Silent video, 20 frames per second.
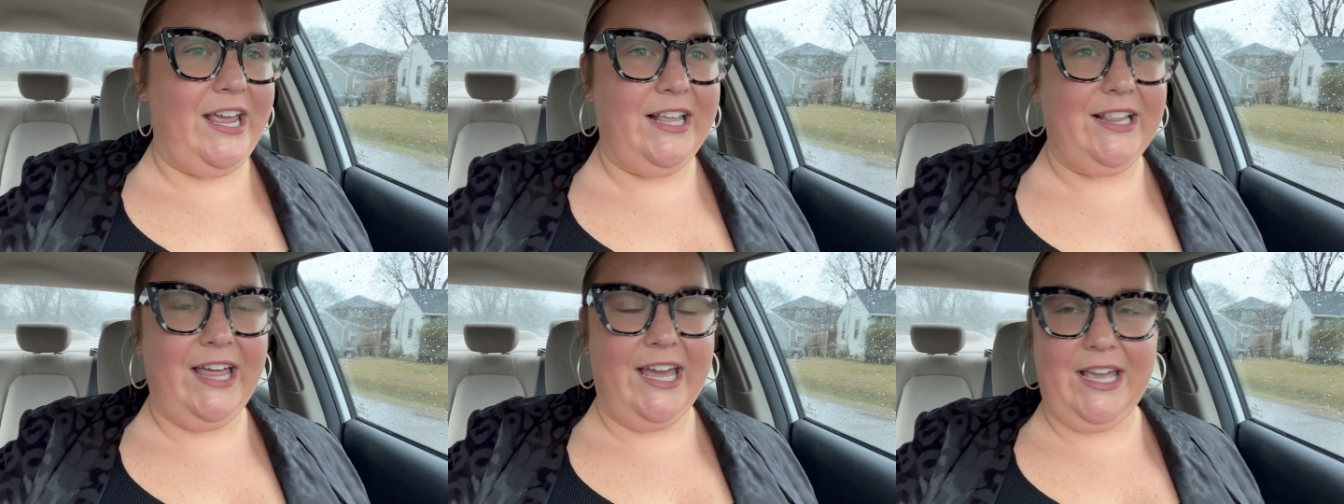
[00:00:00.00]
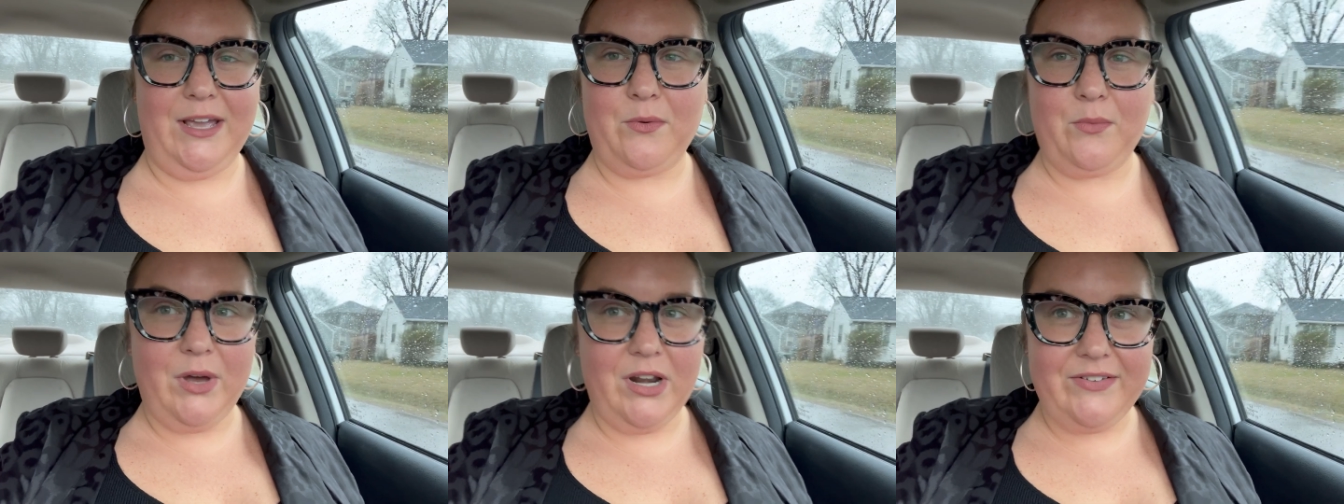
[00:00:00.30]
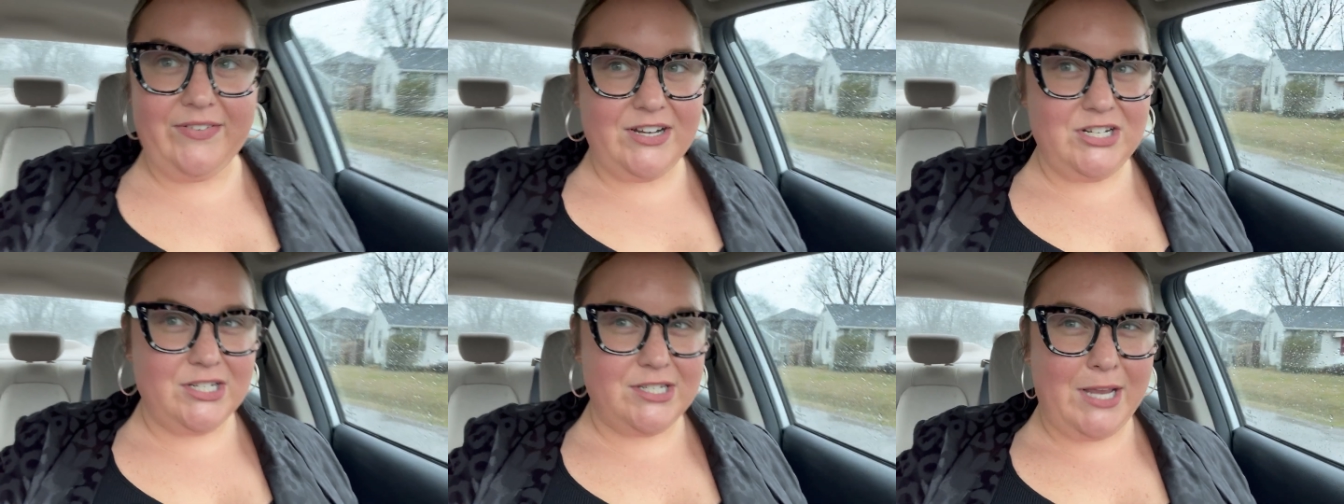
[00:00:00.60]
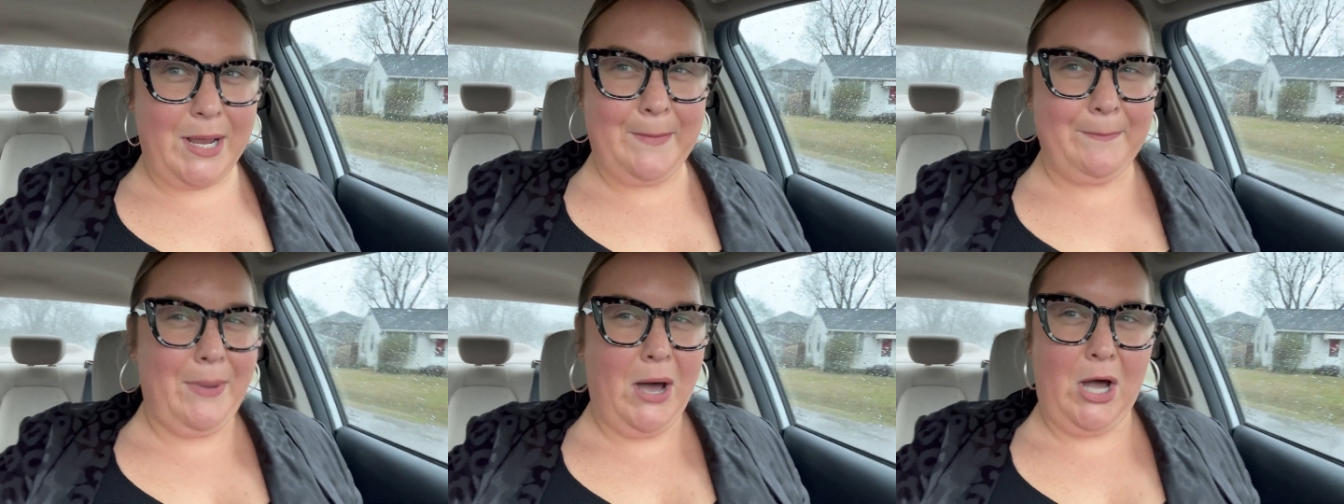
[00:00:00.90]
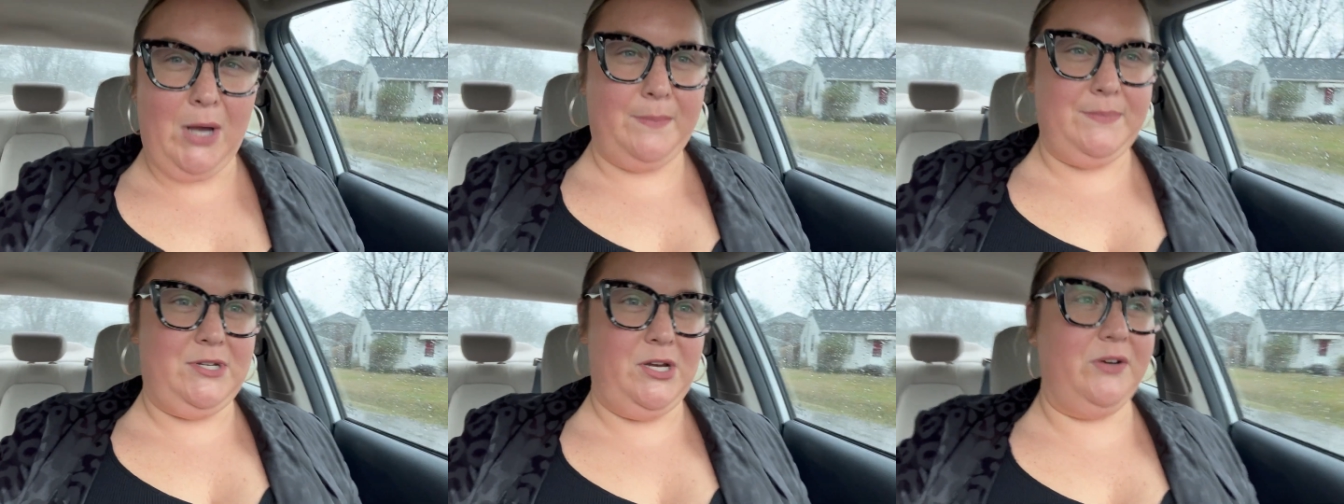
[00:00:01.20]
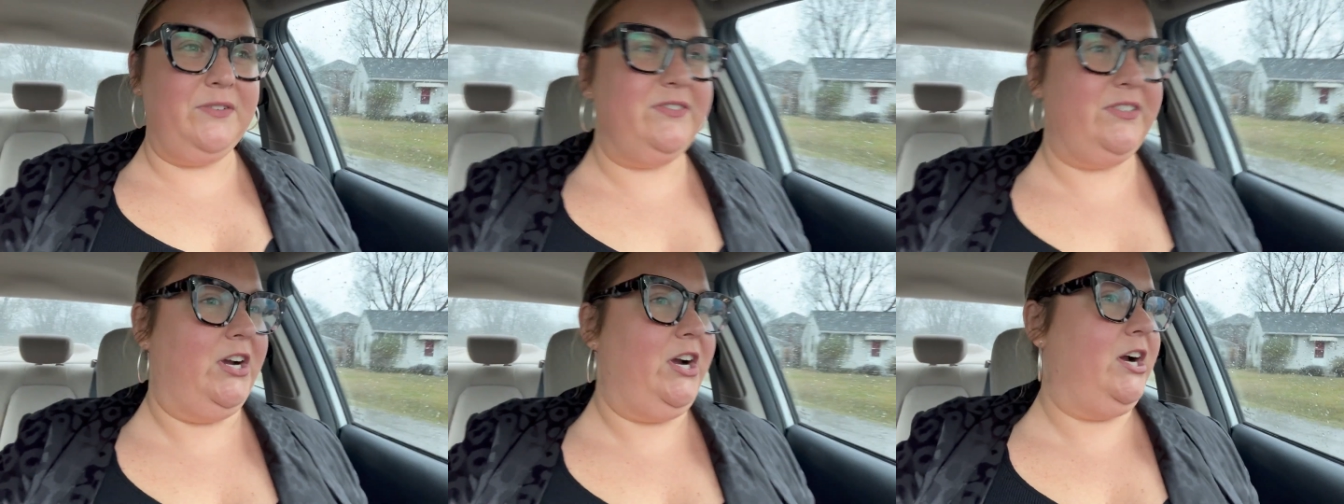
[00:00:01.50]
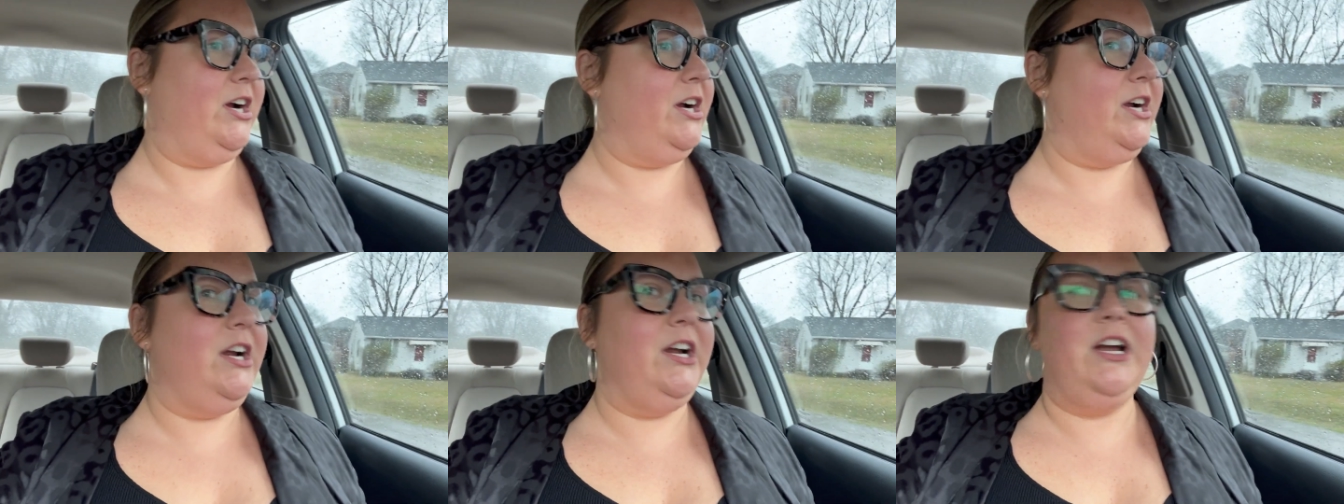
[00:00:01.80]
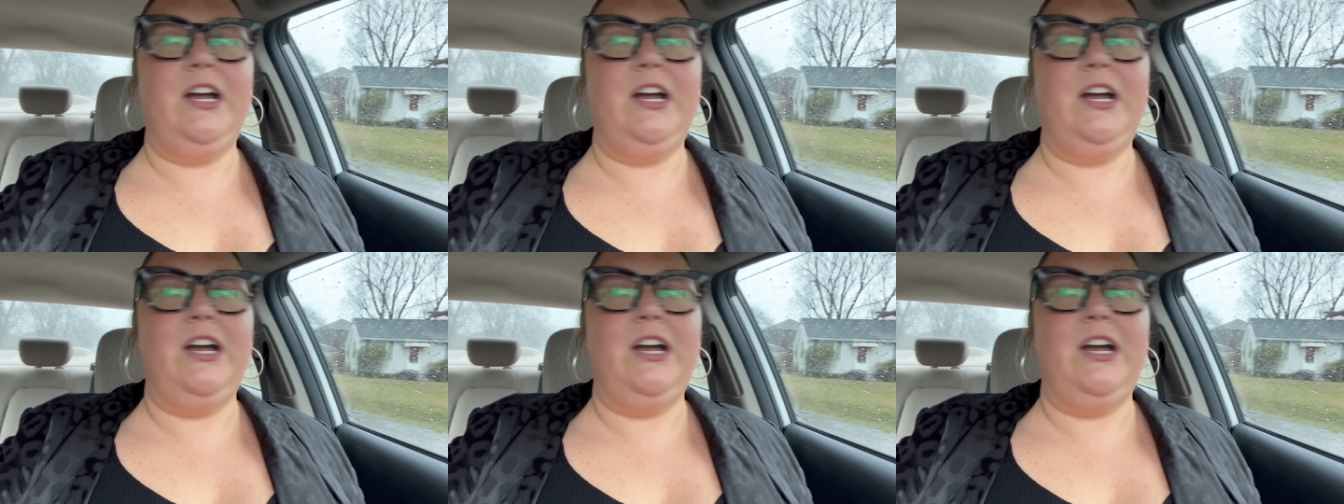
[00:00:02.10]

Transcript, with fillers: Like, what if I just like popped over?